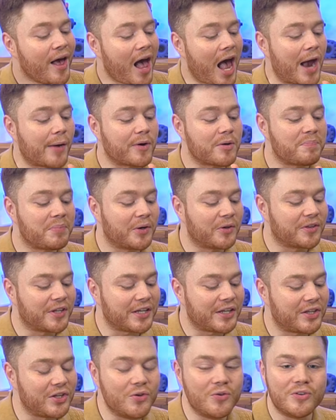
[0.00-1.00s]
I would build the
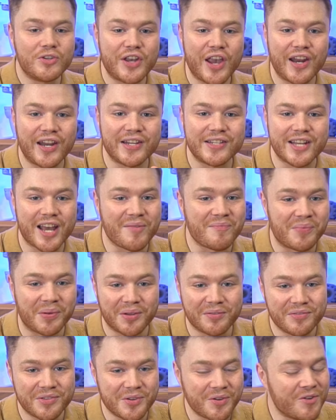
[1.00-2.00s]
huge hidden Temple
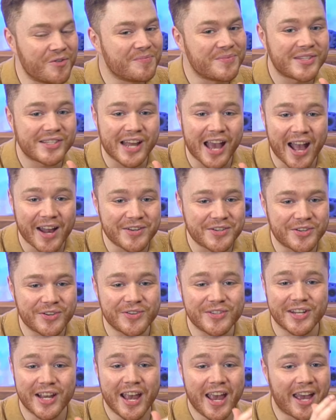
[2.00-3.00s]
of Doom
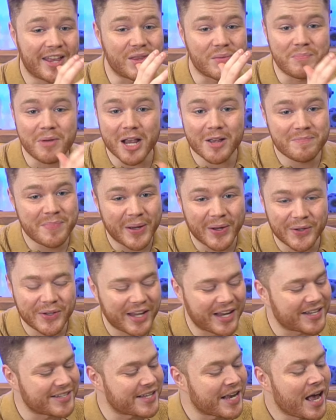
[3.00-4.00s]
statues and the big
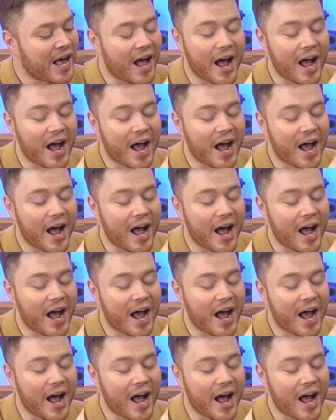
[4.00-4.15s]
buildings.